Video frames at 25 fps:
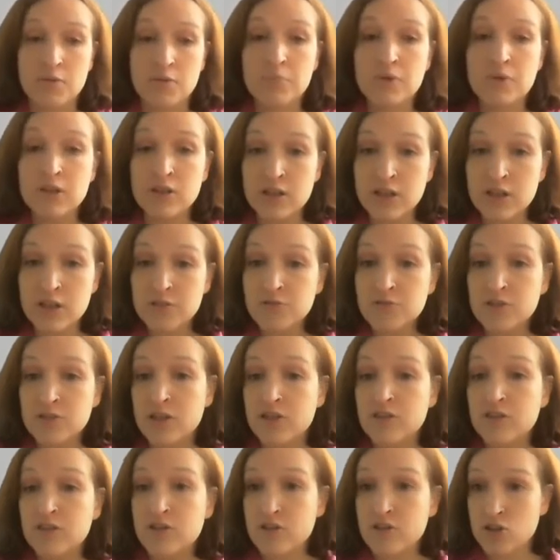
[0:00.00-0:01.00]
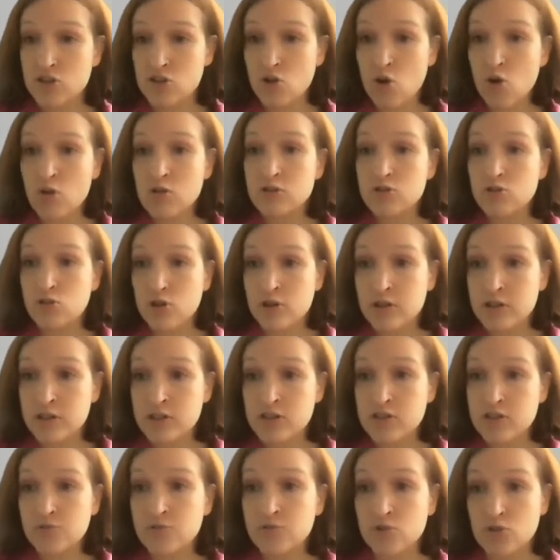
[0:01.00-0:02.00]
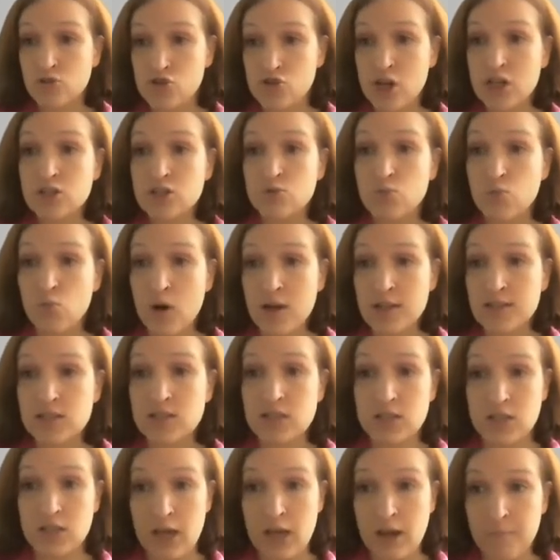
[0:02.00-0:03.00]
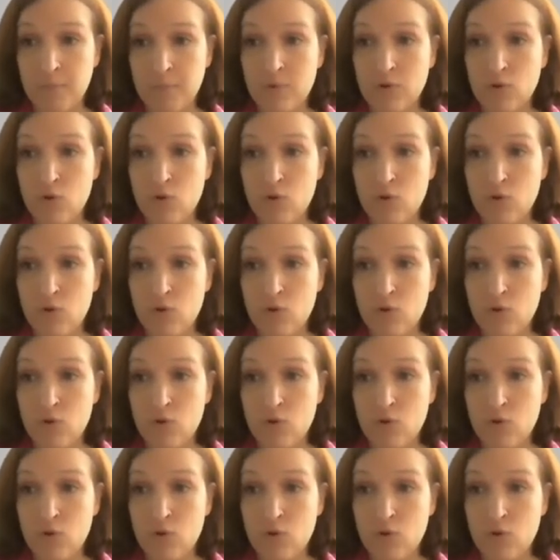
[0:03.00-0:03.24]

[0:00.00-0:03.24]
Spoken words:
believe that there is no alternative for just one step